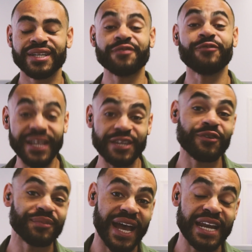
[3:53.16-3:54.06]
So thank you
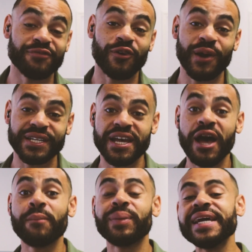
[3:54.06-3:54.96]
from Daily Forex.
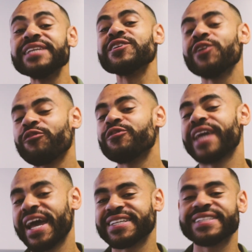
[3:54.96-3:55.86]
Please do not
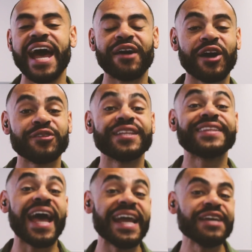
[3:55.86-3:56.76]
forget to download the
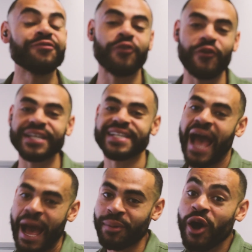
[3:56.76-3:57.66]
Daily Forex
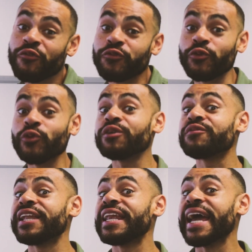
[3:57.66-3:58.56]
app for all of
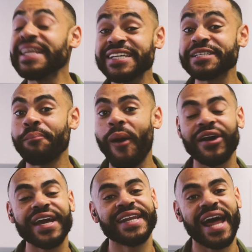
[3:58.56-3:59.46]
the latest
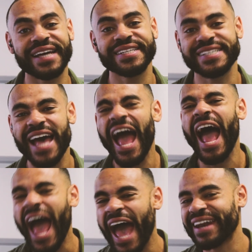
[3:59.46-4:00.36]
market analysis
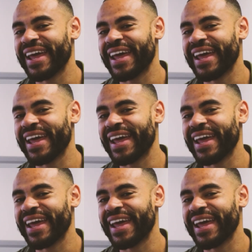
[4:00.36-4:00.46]
and